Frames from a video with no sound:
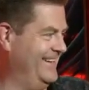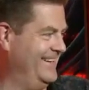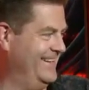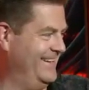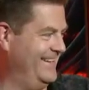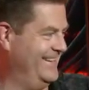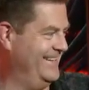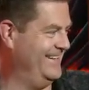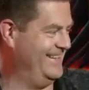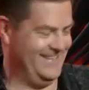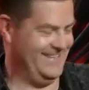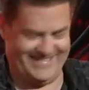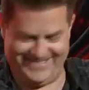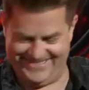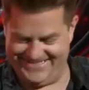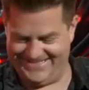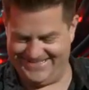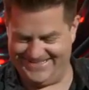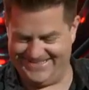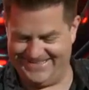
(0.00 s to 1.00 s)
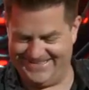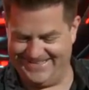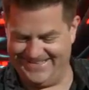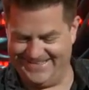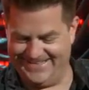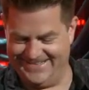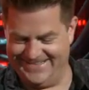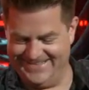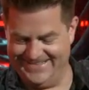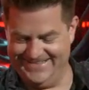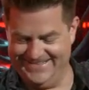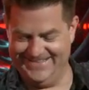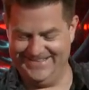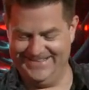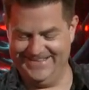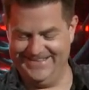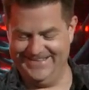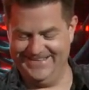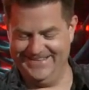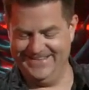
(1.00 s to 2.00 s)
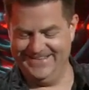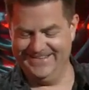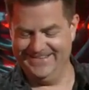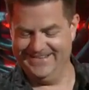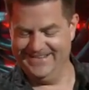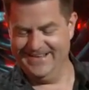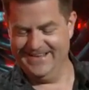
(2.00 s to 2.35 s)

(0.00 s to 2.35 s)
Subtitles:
(silent)